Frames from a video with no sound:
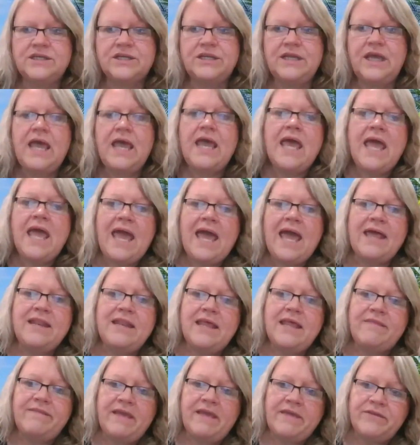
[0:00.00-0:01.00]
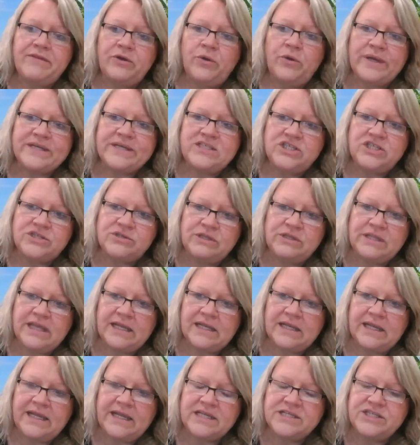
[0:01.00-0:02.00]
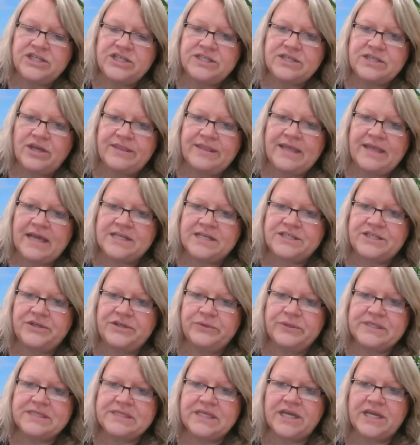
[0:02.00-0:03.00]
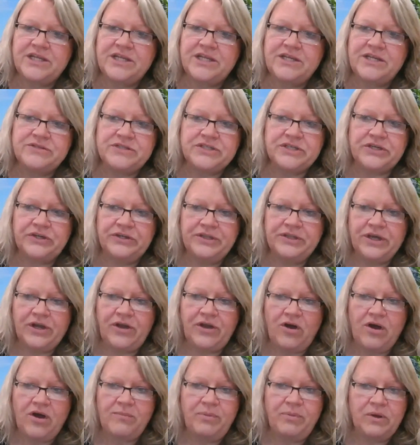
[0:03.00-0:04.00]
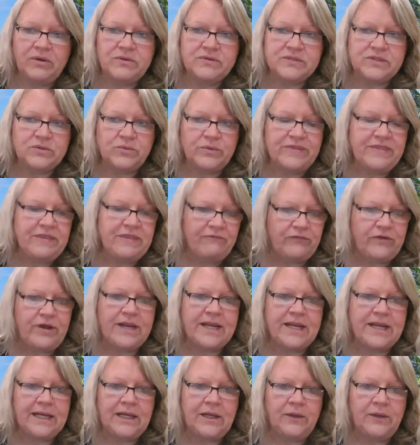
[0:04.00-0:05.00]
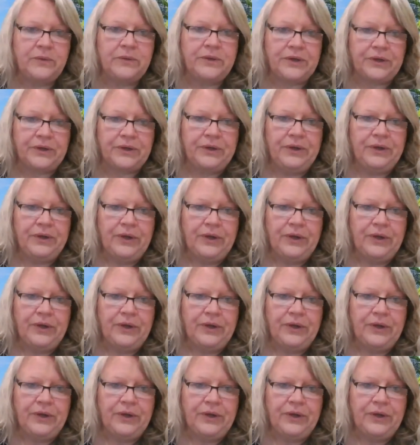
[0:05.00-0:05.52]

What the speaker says: good. And the other question that hinges on that too is, can you turn the compost with the front end loader?